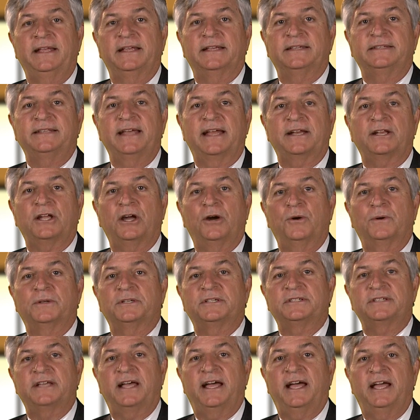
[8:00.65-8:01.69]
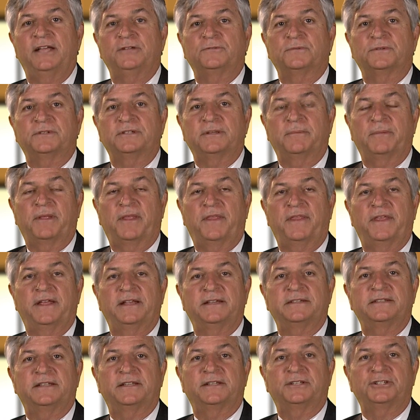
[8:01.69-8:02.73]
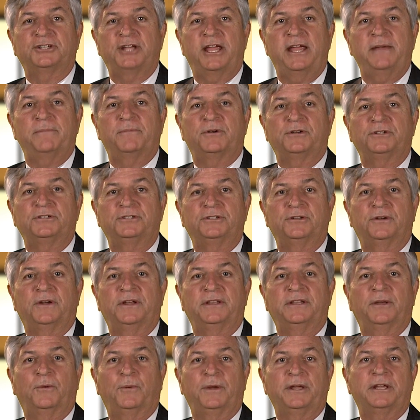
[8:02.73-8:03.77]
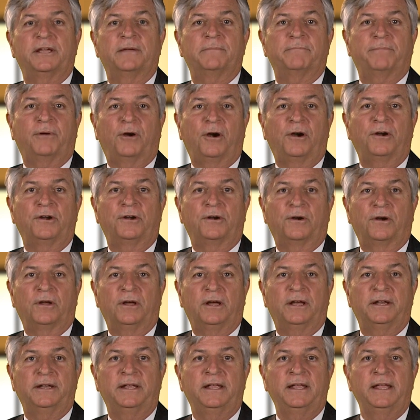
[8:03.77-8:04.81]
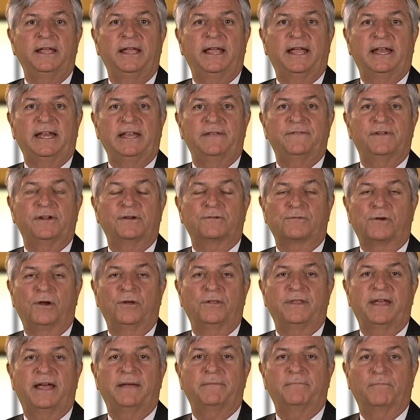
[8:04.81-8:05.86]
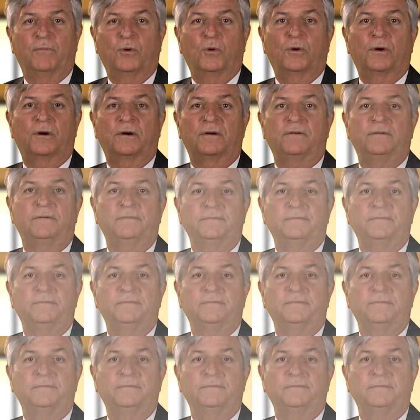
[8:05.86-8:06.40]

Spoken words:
is that coincides with some of the things that the Chamber is doing that we can partner on and even grow that more.